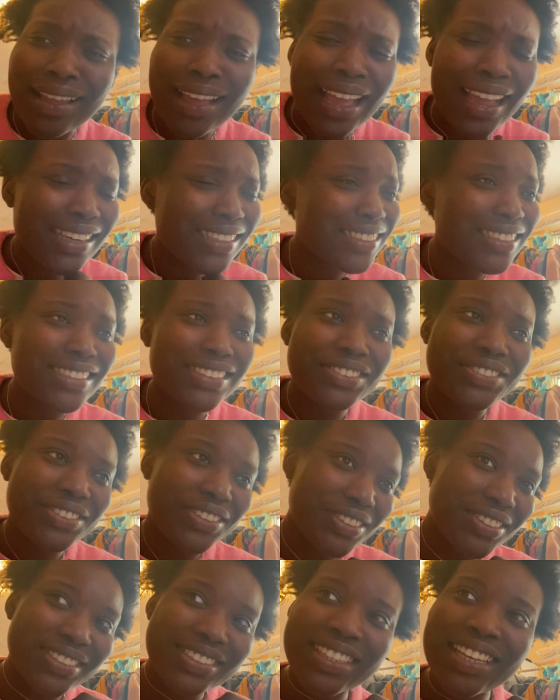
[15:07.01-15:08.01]
I actually do
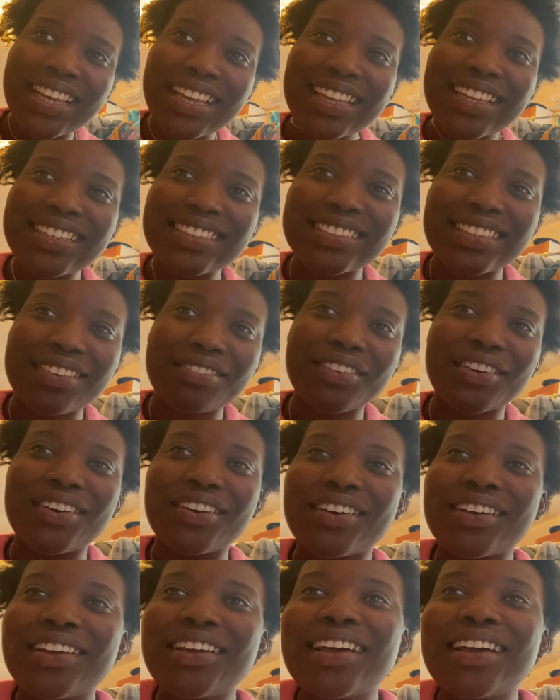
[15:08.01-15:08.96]
not, because I've got